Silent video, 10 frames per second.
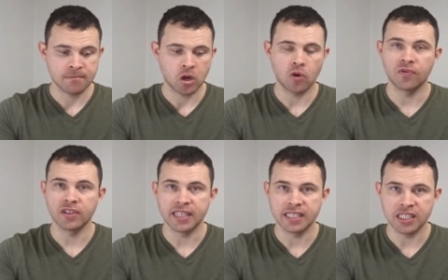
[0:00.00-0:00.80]

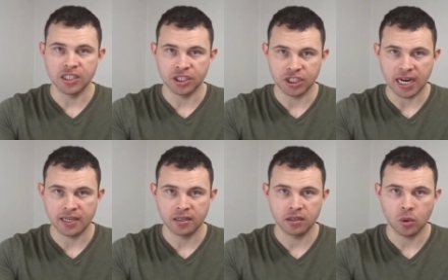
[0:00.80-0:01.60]
hopefully it's either
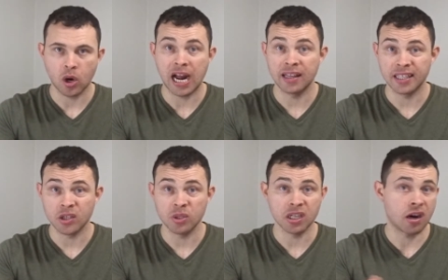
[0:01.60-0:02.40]
check, or I like
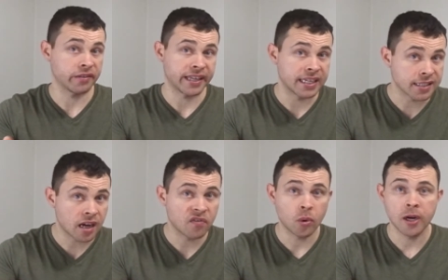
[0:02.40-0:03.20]
using online
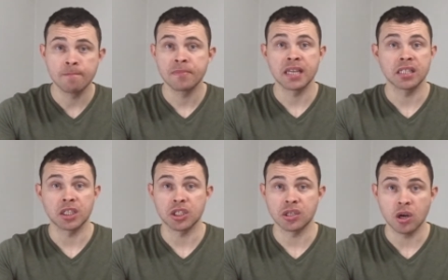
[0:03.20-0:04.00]
software
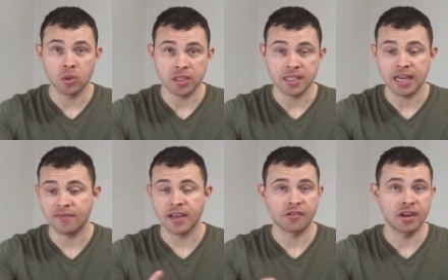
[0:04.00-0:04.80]
such as Cozy.
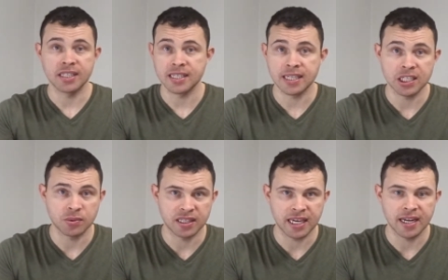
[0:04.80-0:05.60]
I've had great success
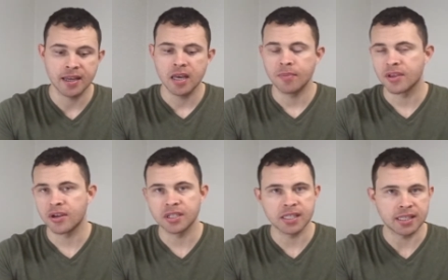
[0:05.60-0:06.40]
with that. Be
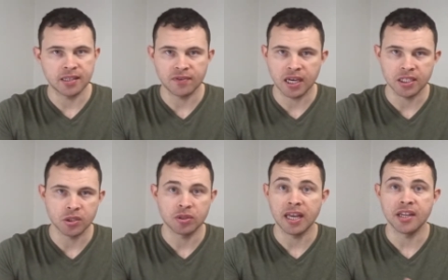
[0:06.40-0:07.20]
curious to see if you guys
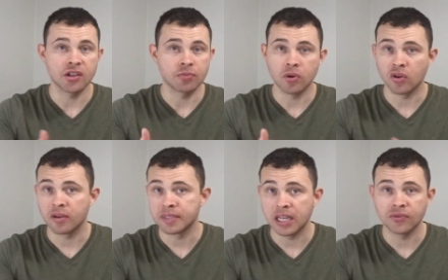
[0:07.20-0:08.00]
use any other
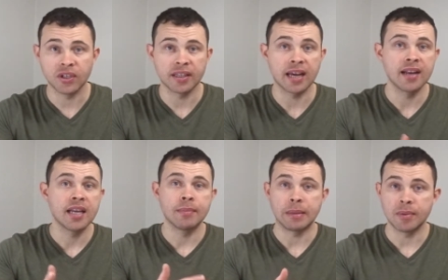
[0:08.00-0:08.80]
programs out there that
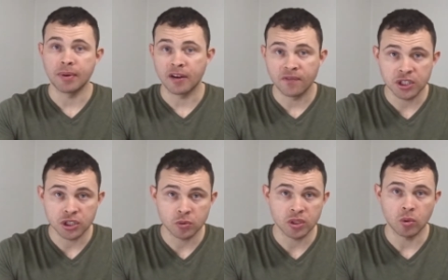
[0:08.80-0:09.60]
may be
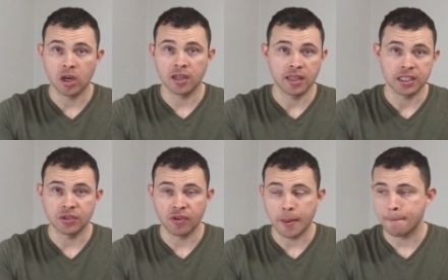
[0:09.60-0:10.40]
beneficial when you are
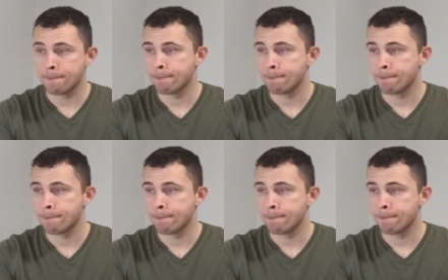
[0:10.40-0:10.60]
collecting rent.